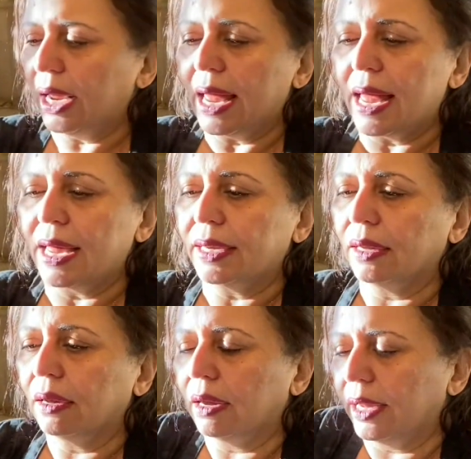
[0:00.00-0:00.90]
add,
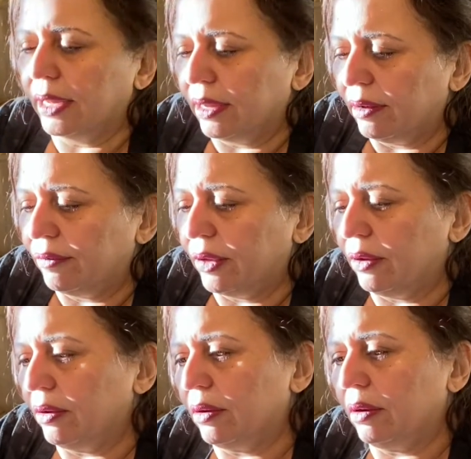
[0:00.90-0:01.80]
I have
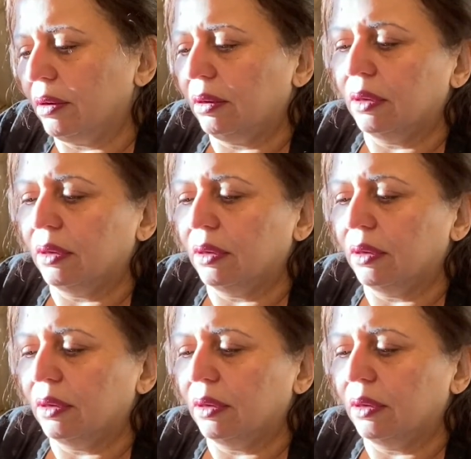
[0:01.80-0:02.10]
here